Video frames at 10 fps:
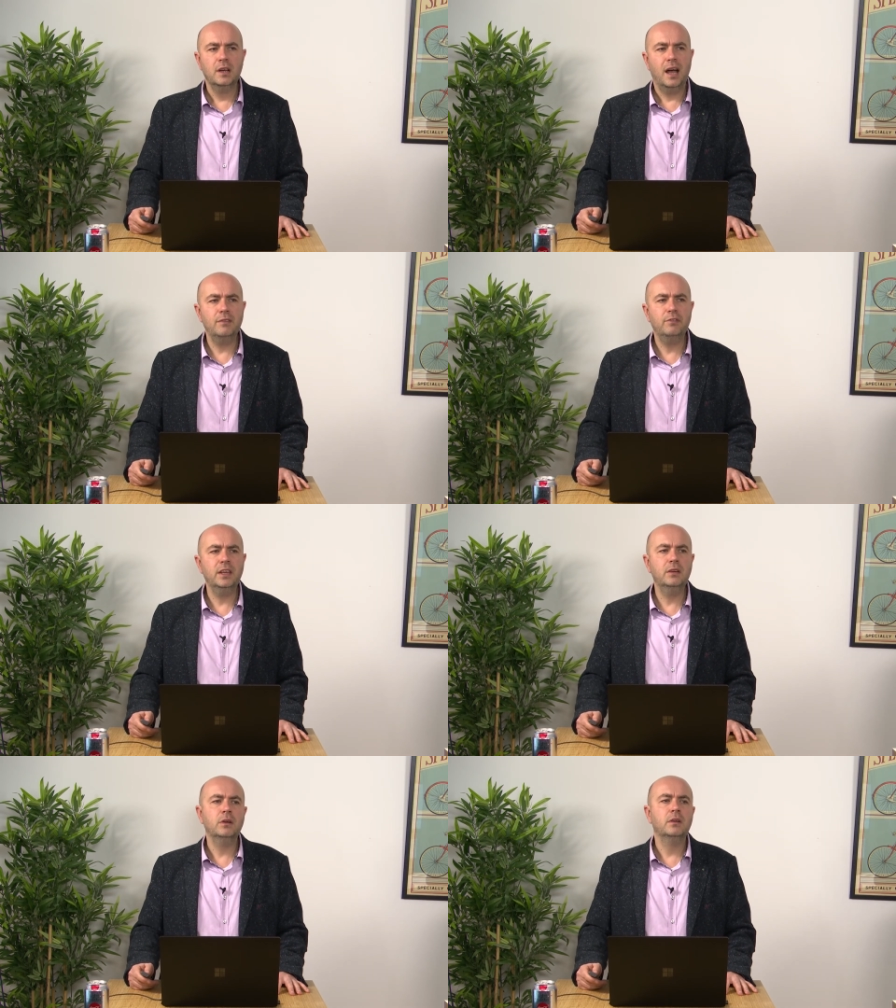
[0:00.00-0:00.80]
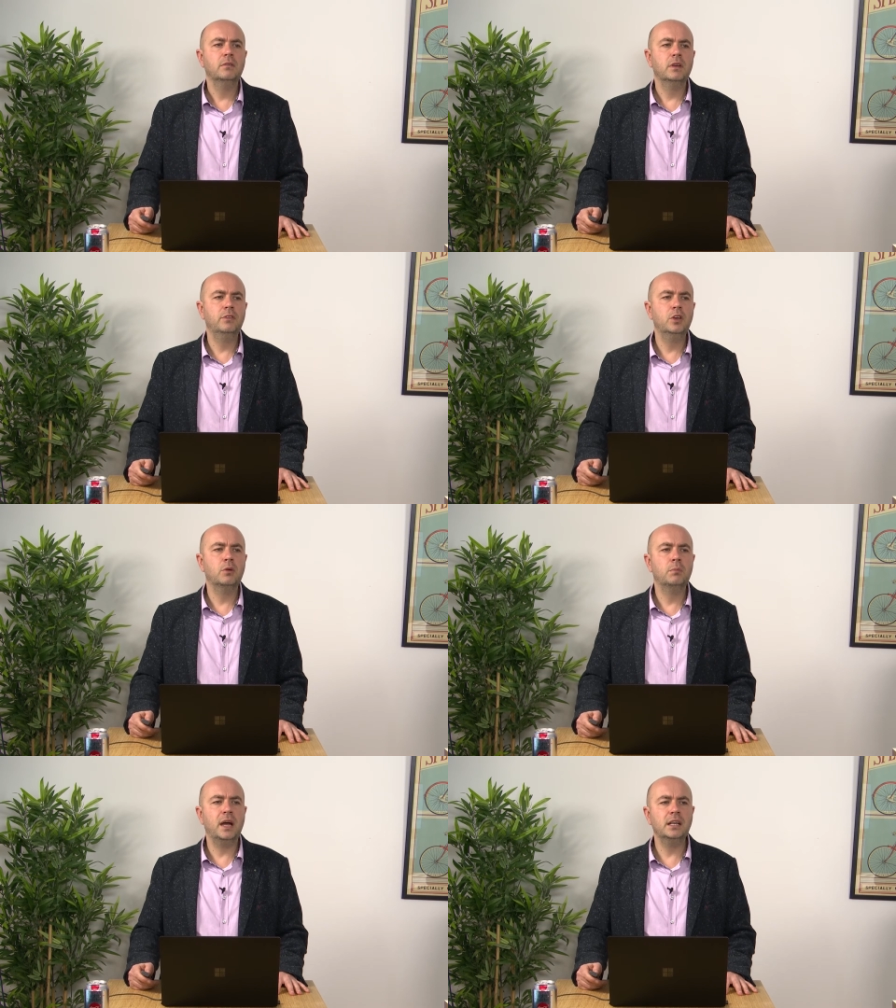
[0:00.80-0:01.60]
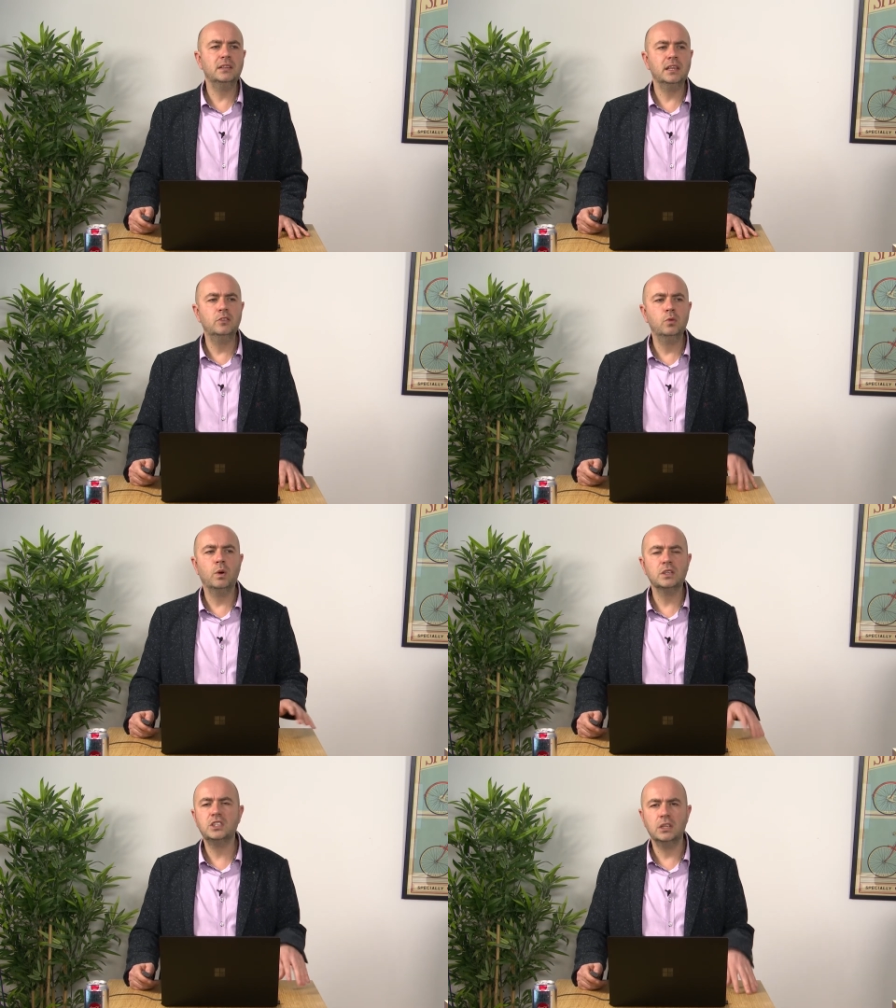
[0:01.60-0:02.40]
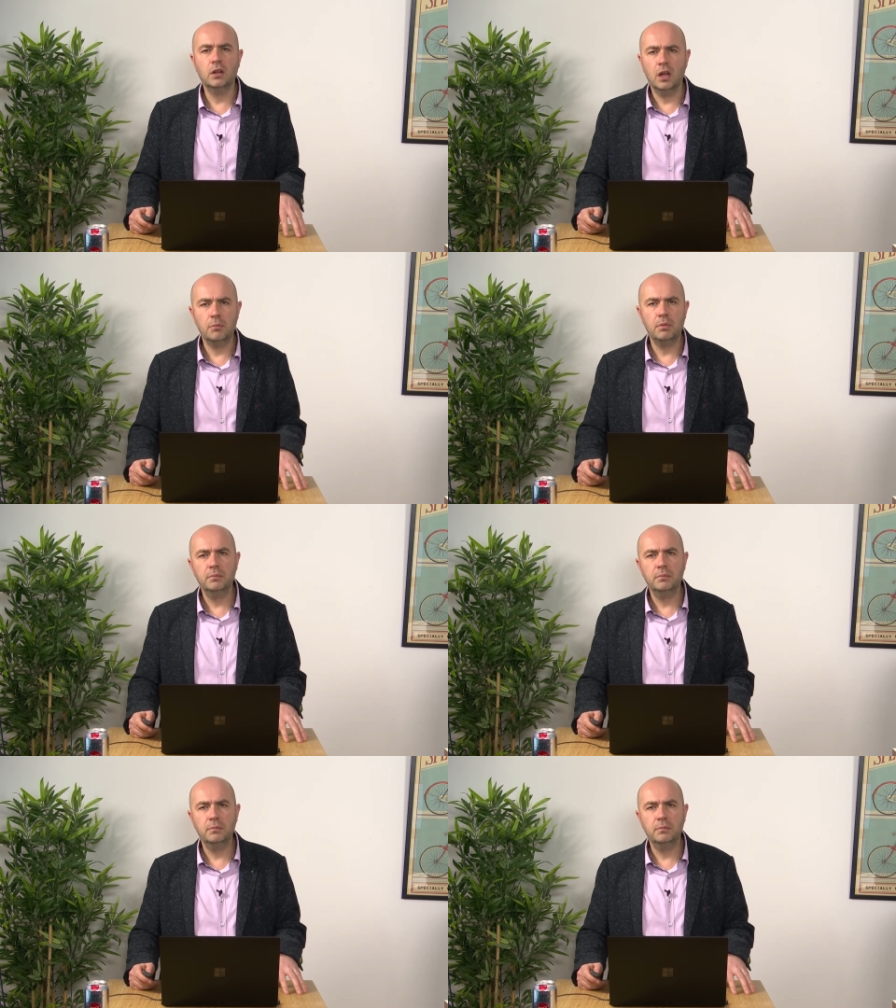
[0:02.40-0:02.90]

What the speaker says: I think if you combine it into one single hub,